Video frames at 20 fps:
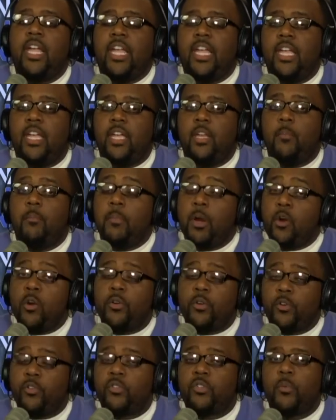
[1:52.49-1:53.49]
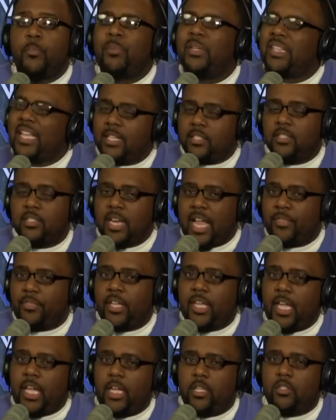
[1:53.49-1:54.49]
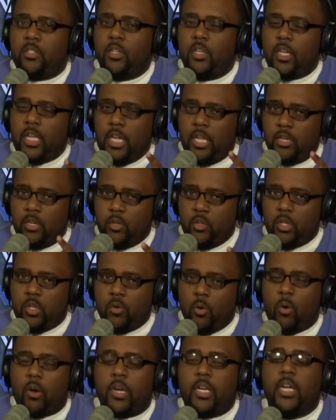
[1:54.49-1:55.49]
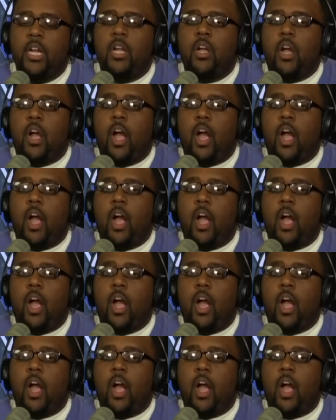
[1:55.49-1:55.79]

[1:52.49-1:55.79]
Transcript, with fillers: in murders, but that's not the case in New York,